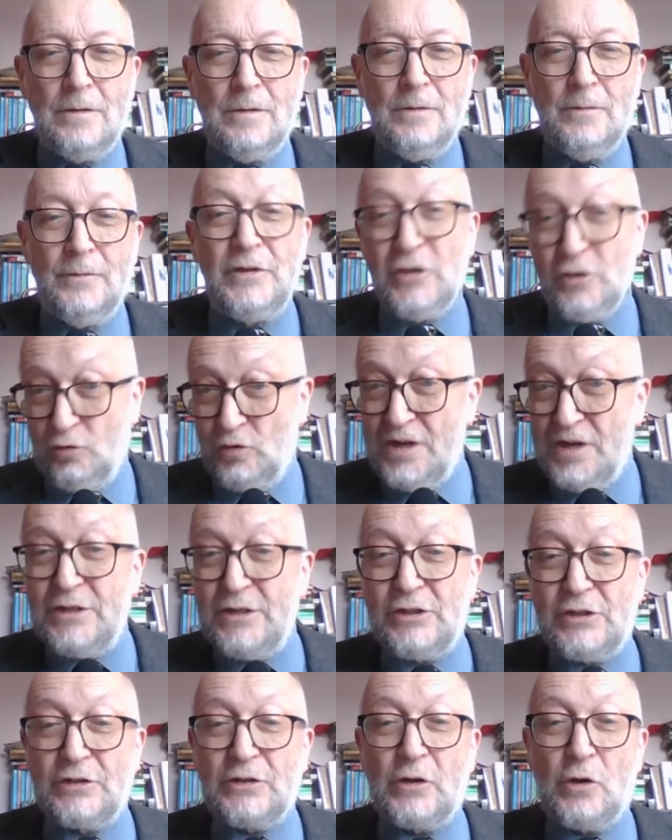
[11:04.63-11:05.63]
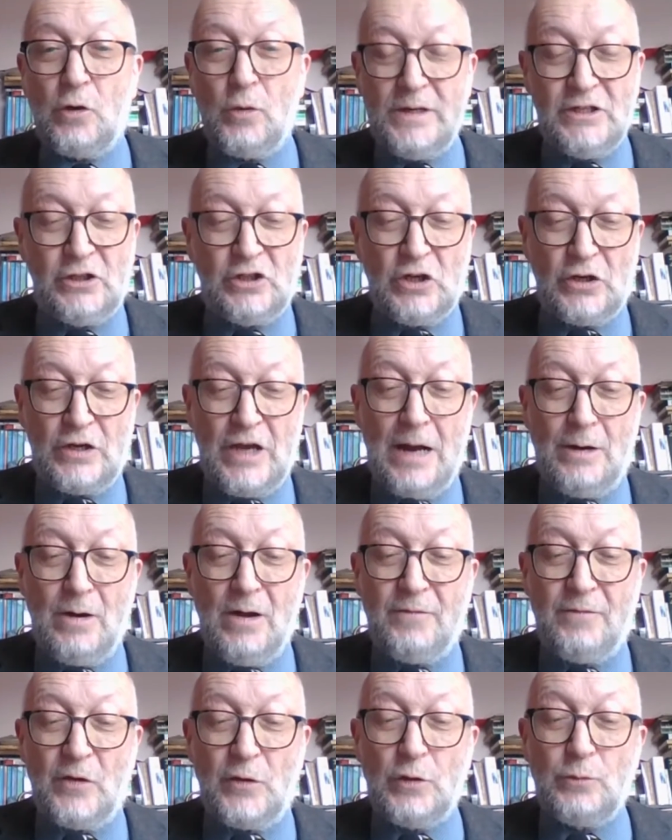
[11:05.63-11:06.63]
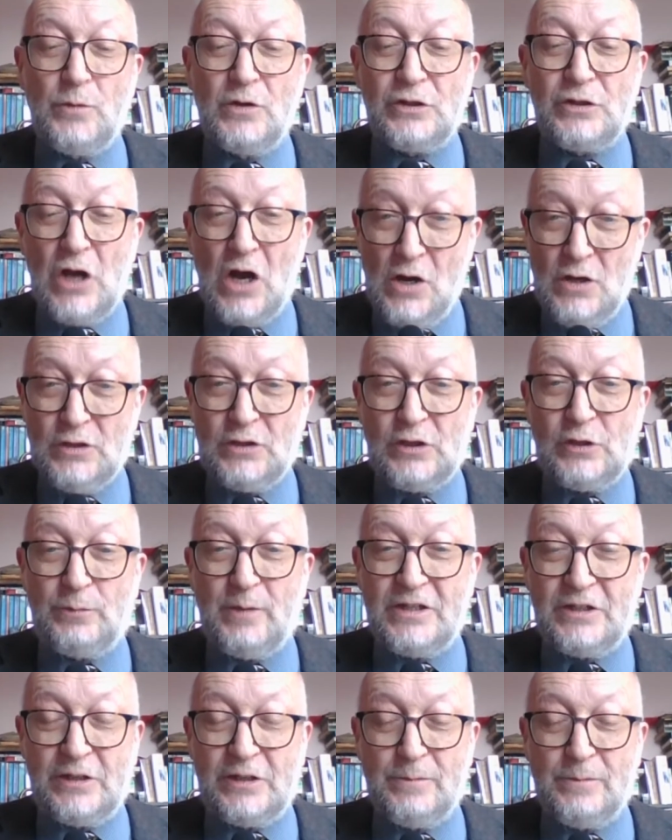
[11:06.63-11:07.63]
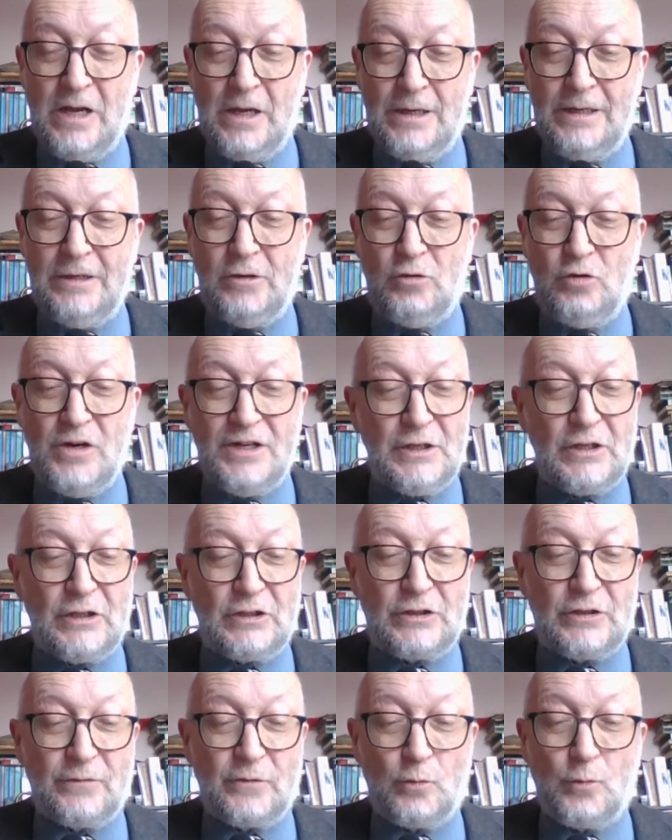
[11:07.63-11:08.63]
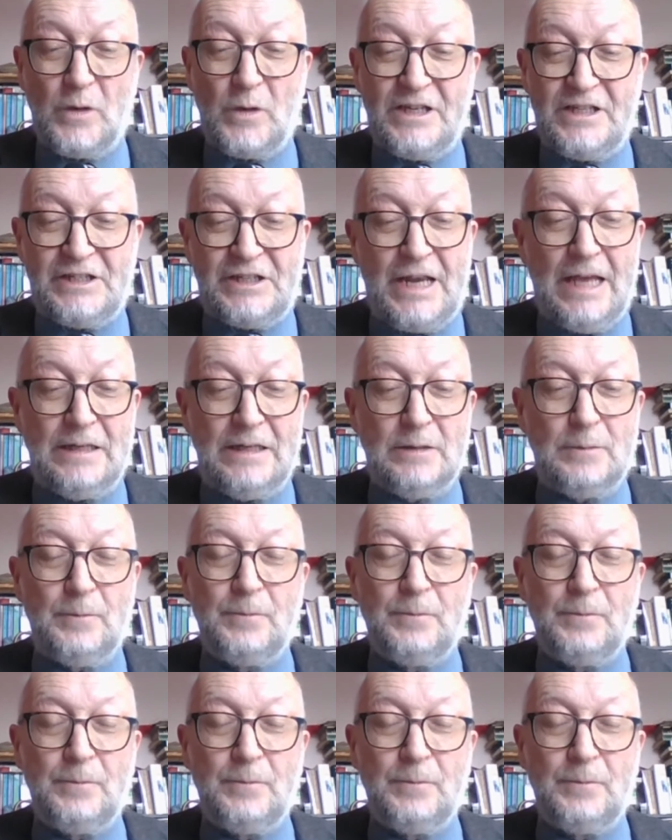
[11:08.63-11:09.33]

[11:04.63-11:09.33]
This raises a question, however, that was asked by some early critics of The Wasteland.